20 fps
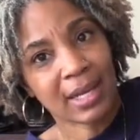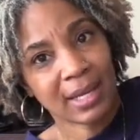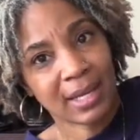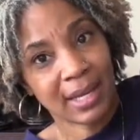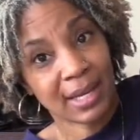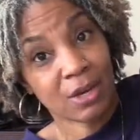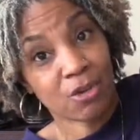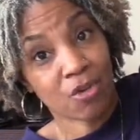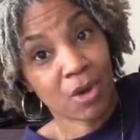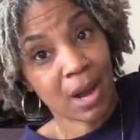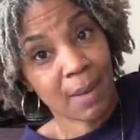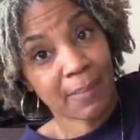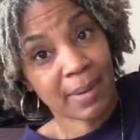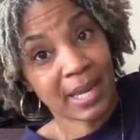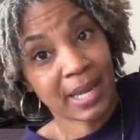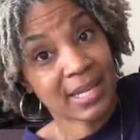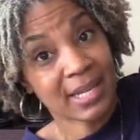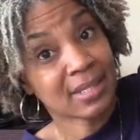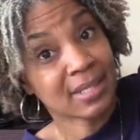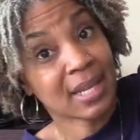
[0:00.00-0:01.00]
leg crop
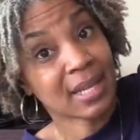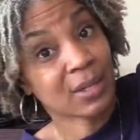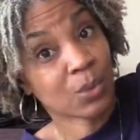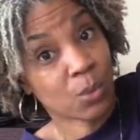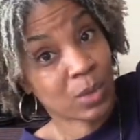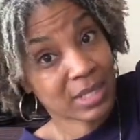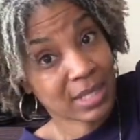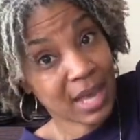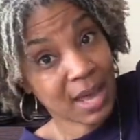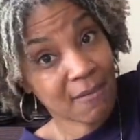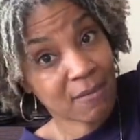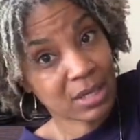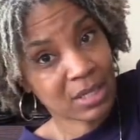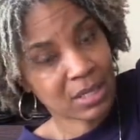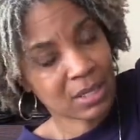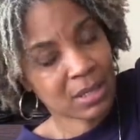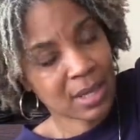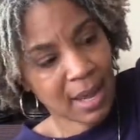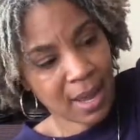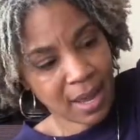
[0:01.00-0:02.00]
pants, like the ones I have on
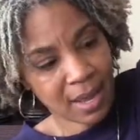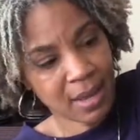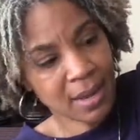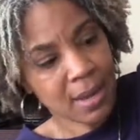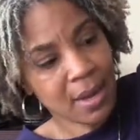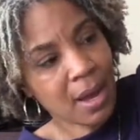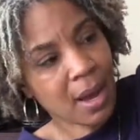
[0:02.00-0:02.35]
today.